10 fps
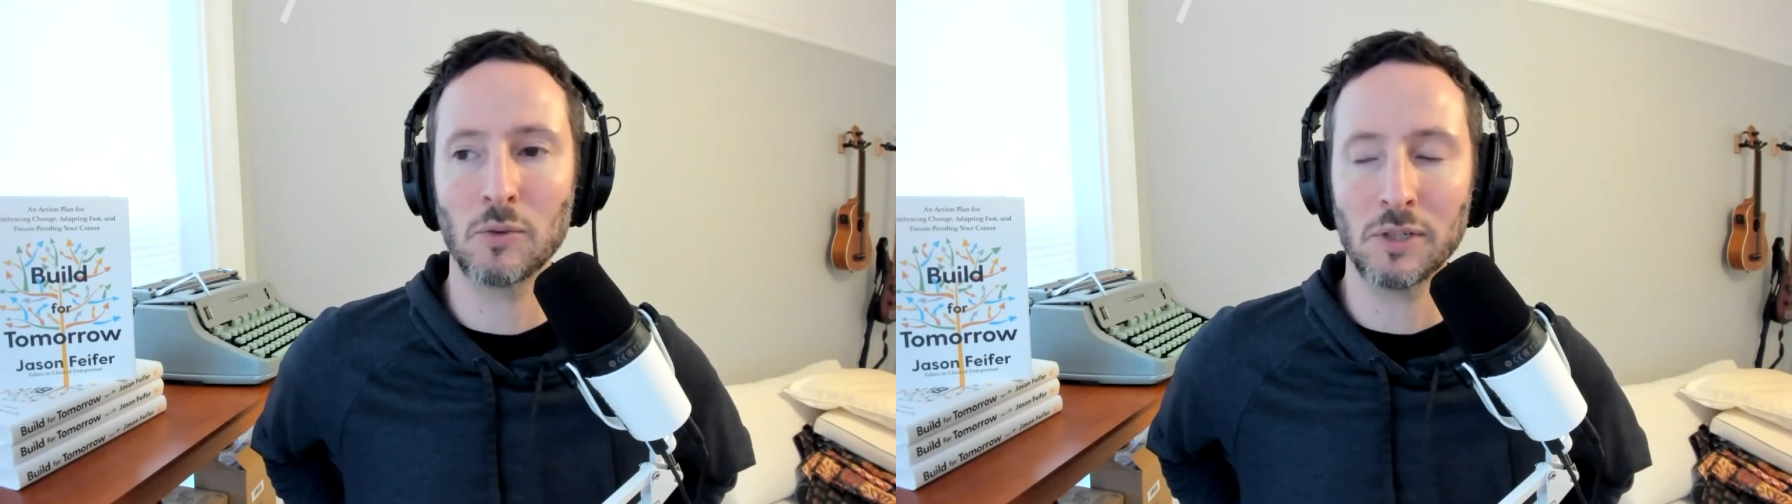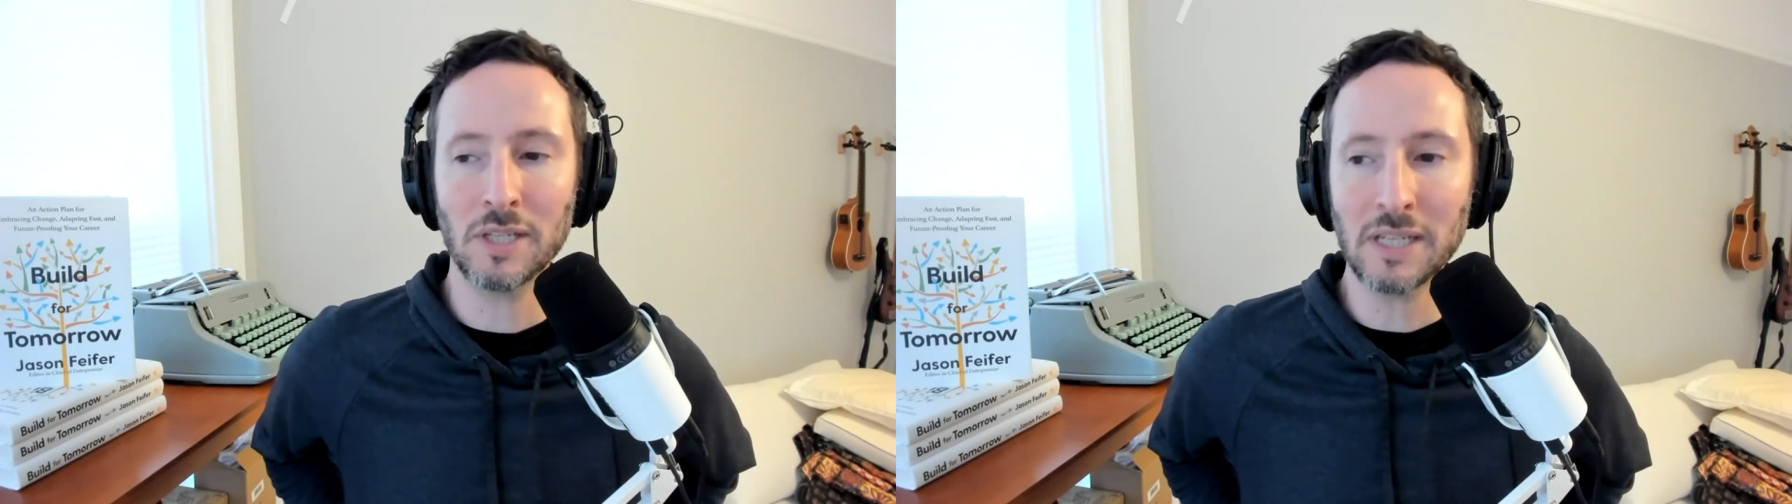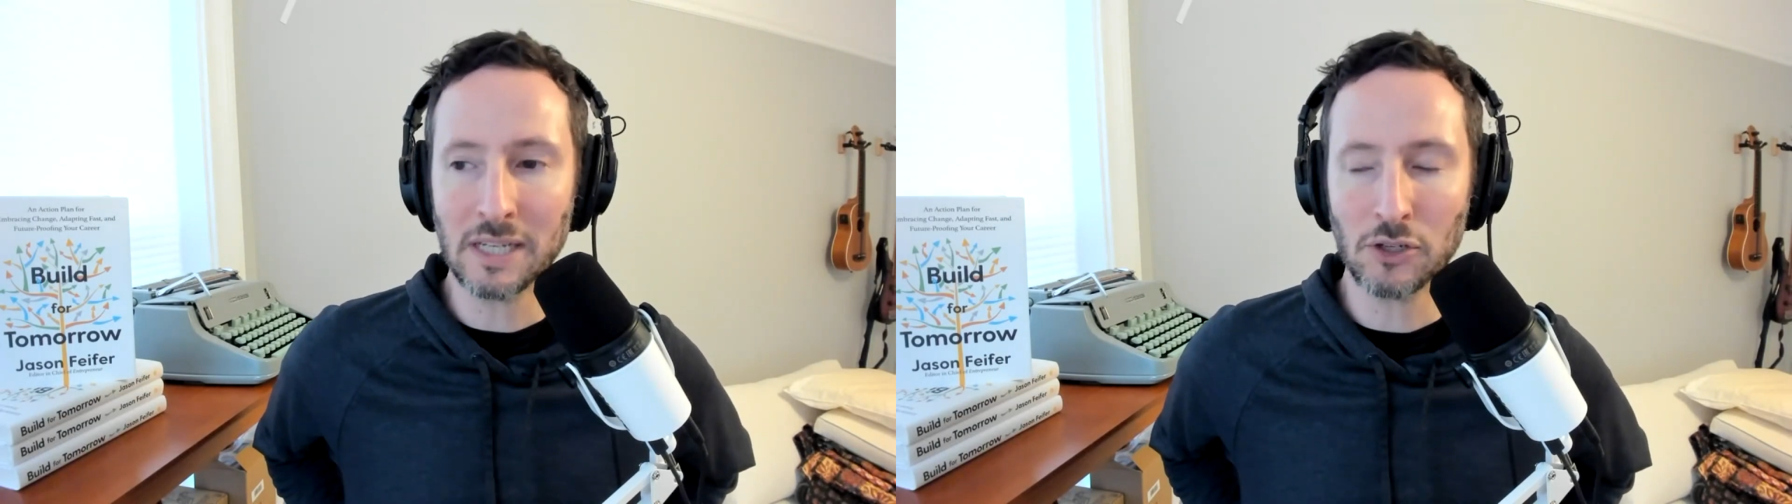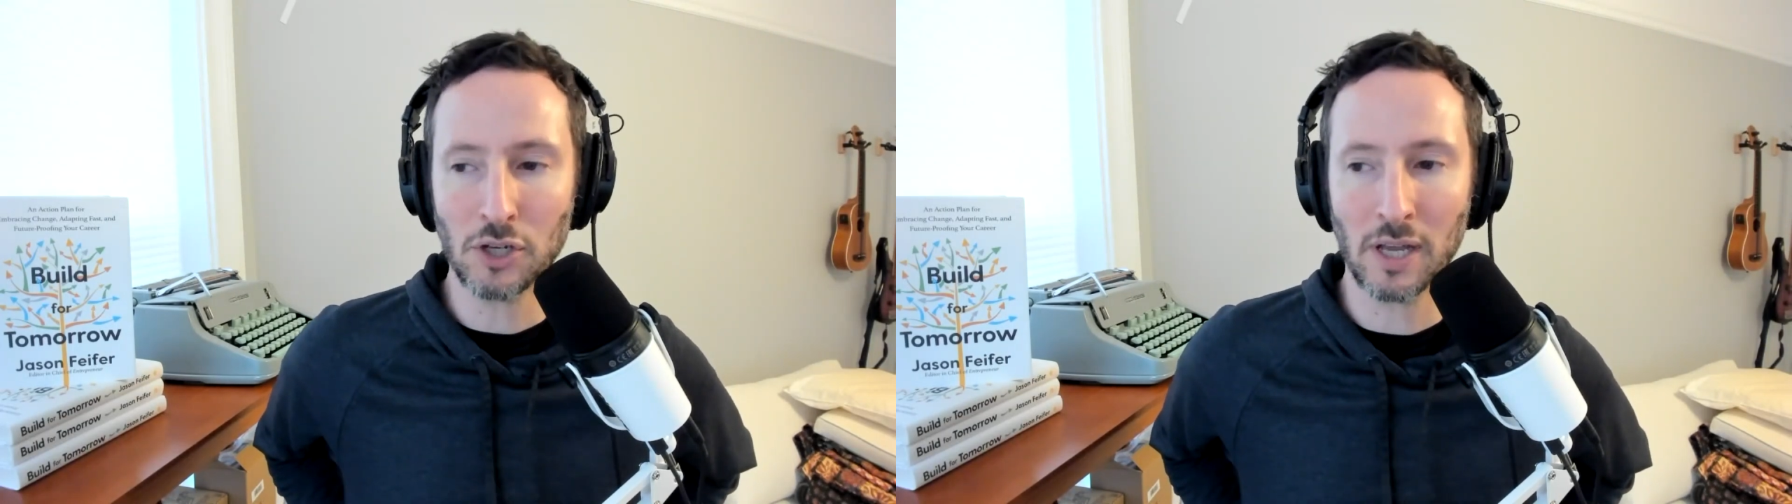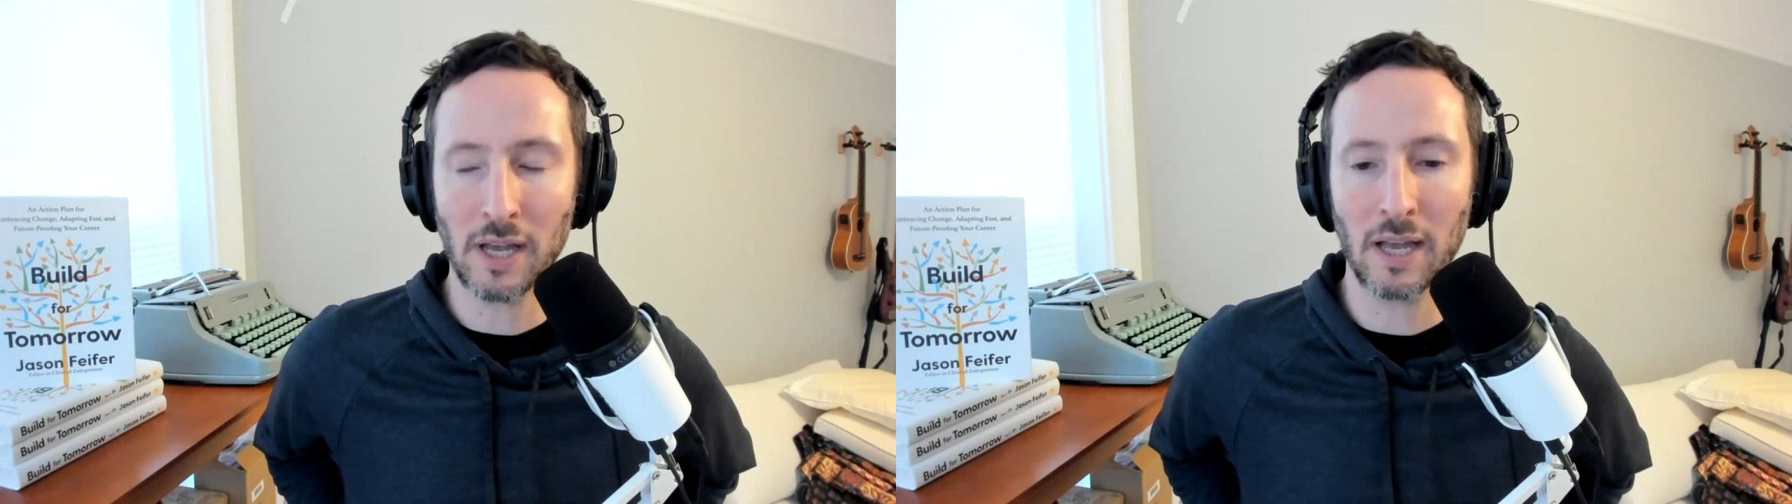or
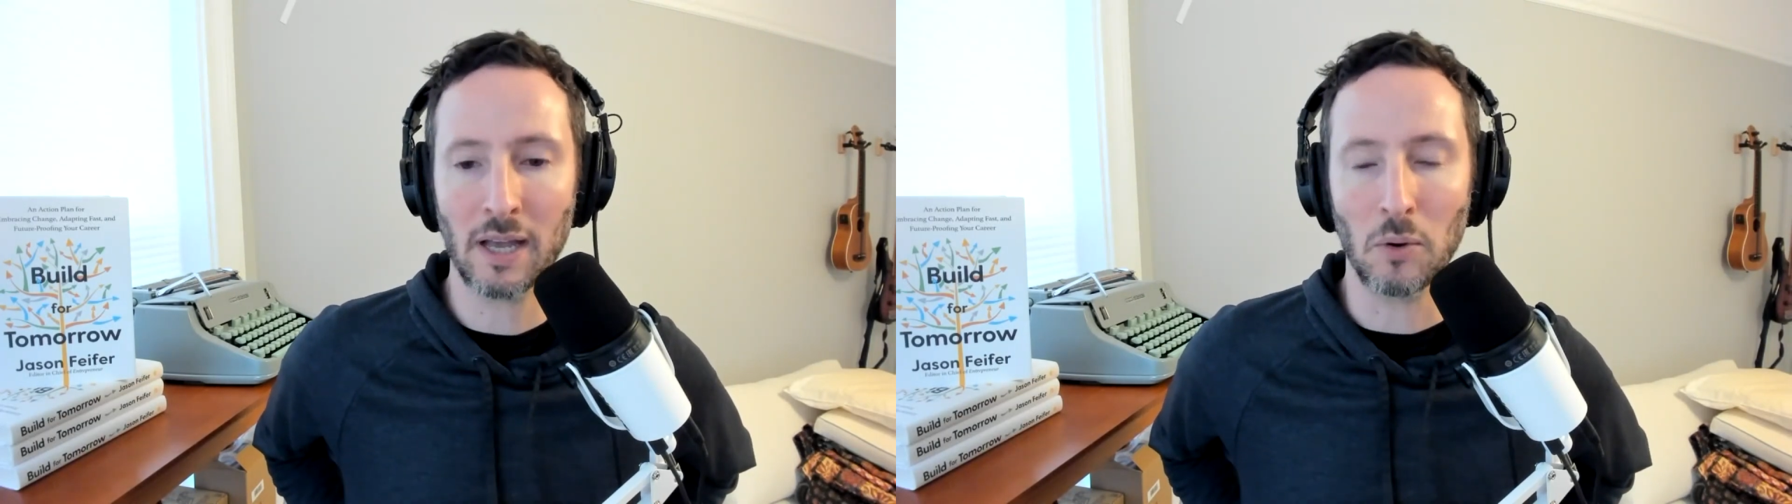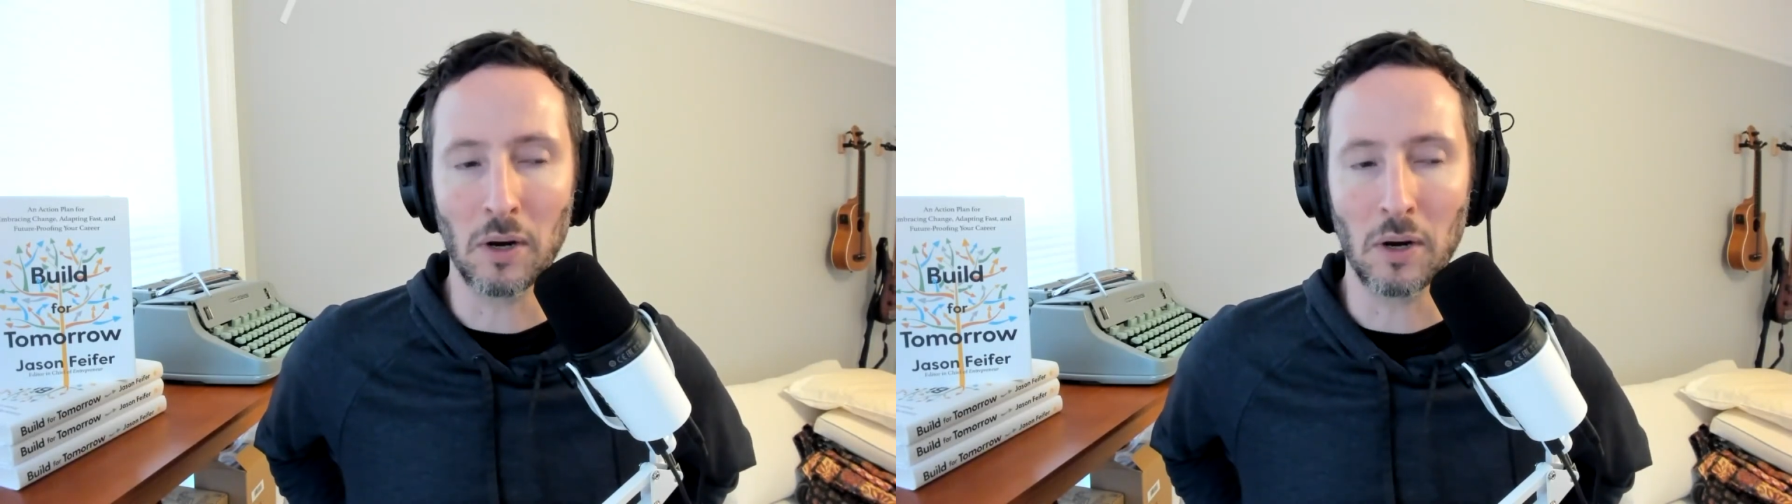teaching,